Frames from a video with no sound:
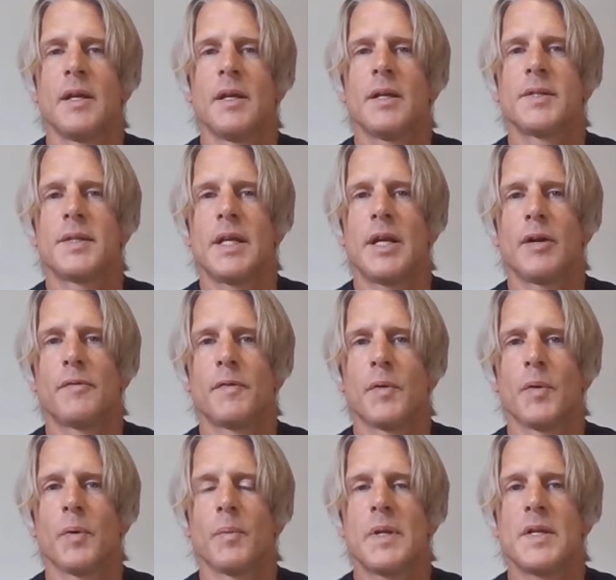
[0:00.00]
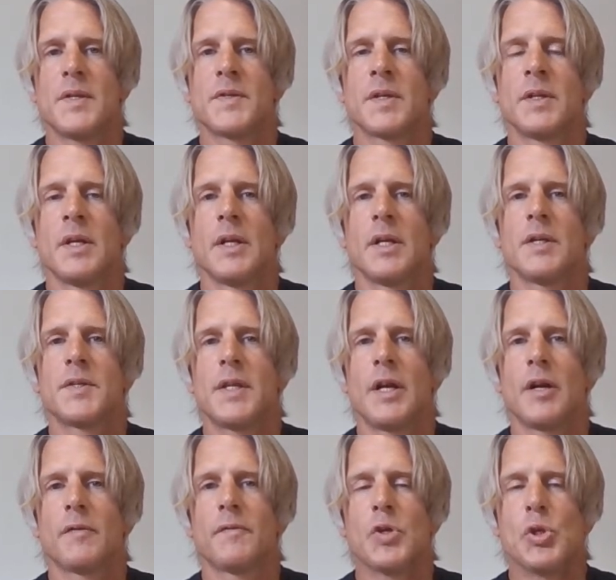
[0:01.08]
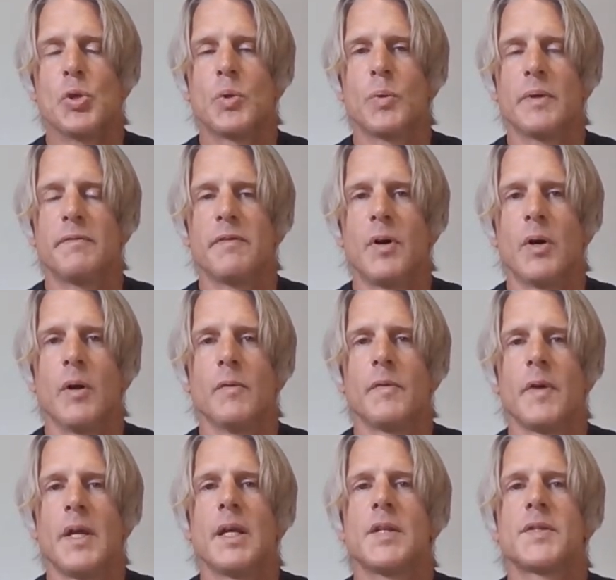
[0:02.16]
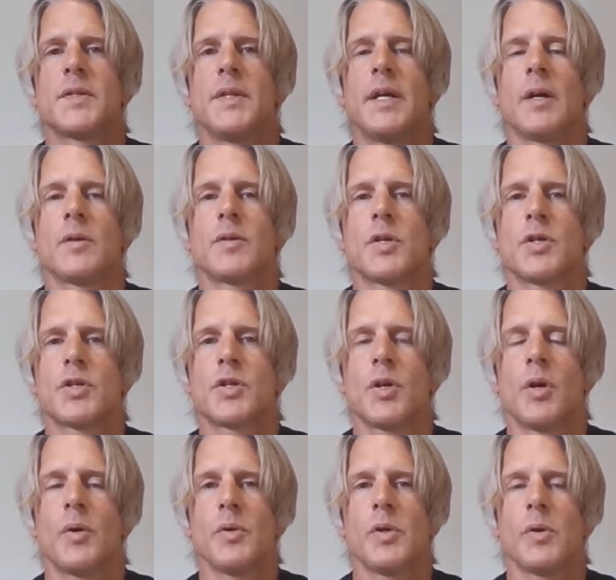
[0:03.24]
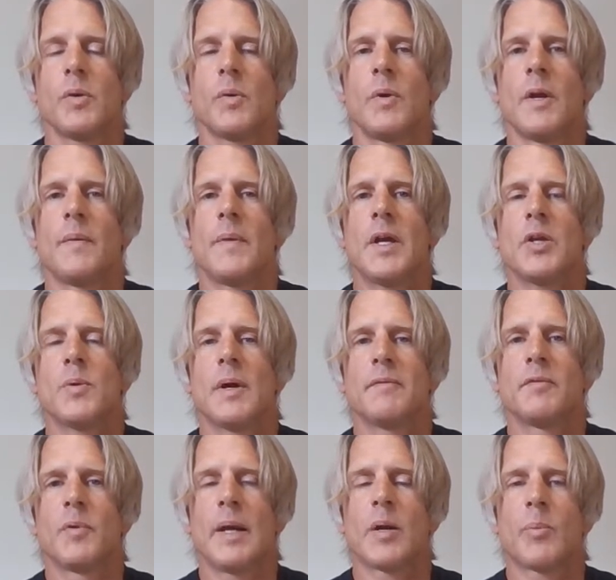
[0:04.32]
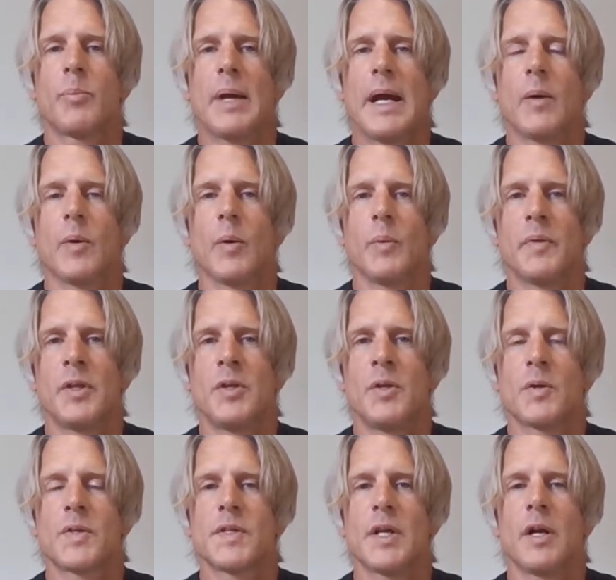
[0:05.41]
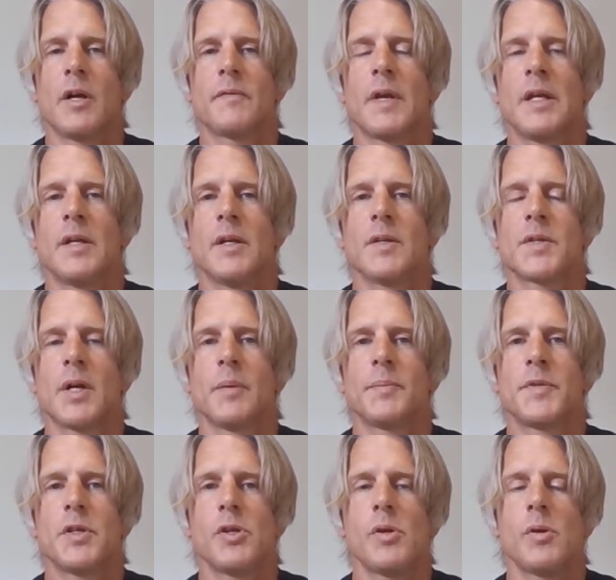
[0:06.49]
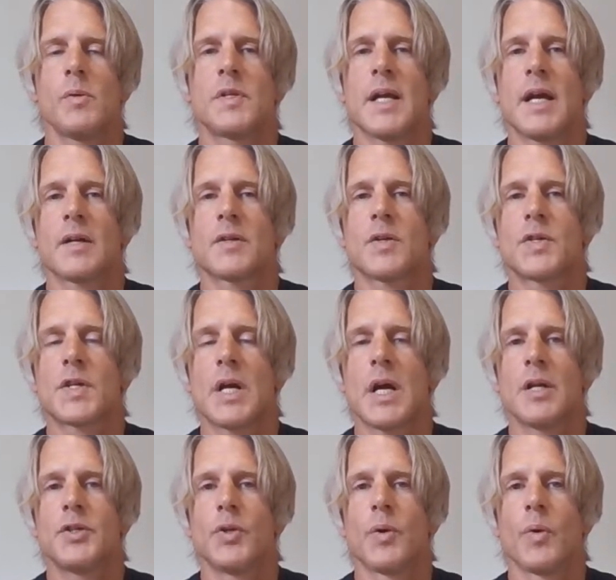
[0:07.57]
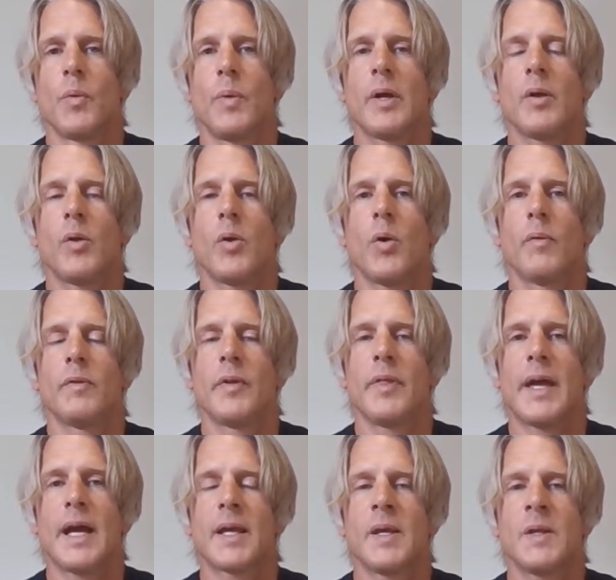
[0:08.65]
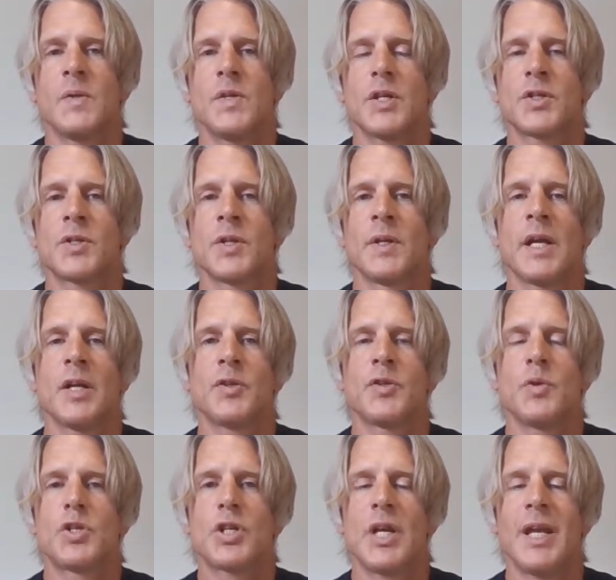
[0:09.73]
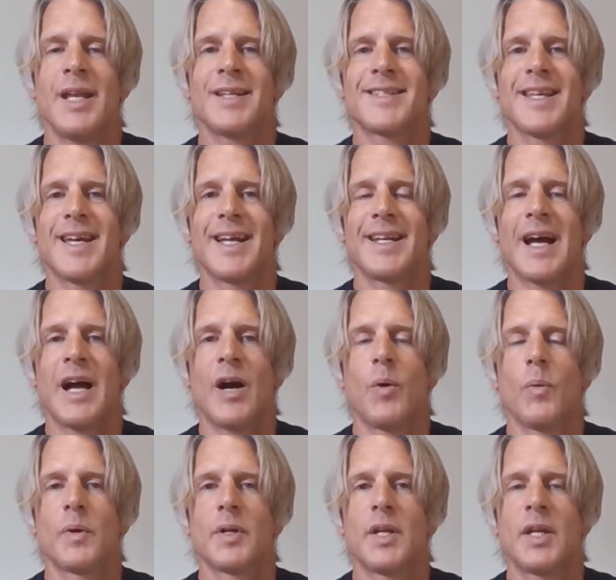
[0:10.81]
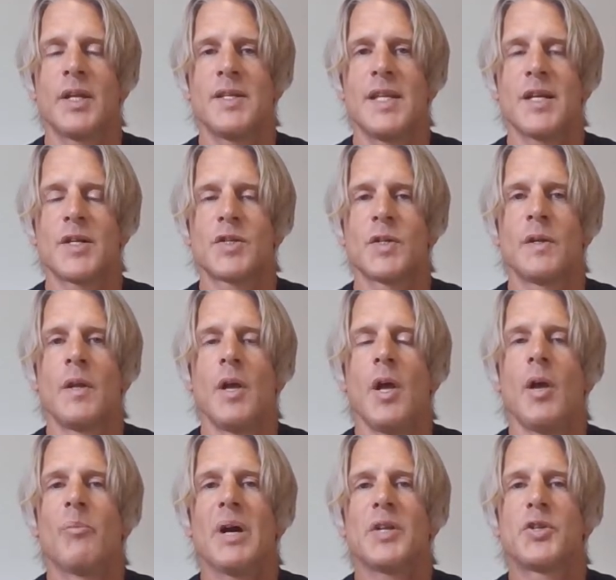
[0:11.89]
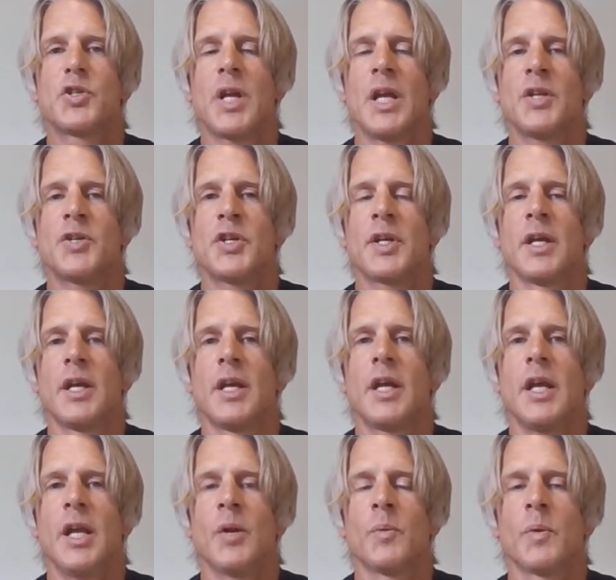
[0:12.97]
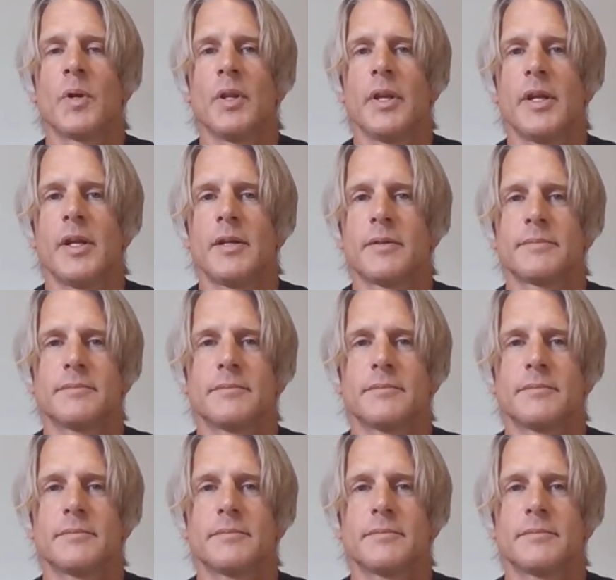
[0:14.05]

It's there for a reason. It's there for you to evolve. It's there to show you that you have greater power within yourself, and it is up to you to exercise your will over that condition and to change that outward condition by changing inwardly.